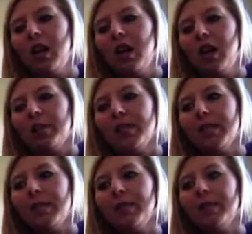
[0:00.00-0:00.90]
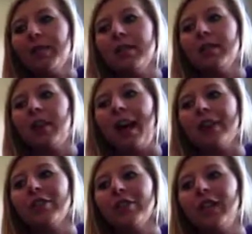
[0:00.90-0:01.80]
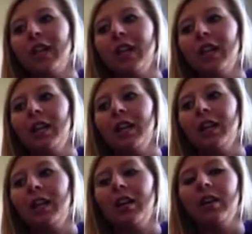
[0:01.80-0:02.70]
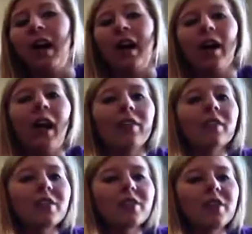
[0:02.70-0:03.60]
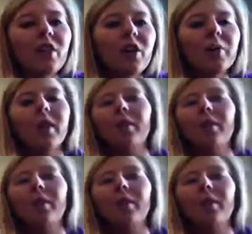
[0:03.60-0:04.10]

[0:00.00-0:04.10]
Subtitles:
To me, it was actually not at the nursing home.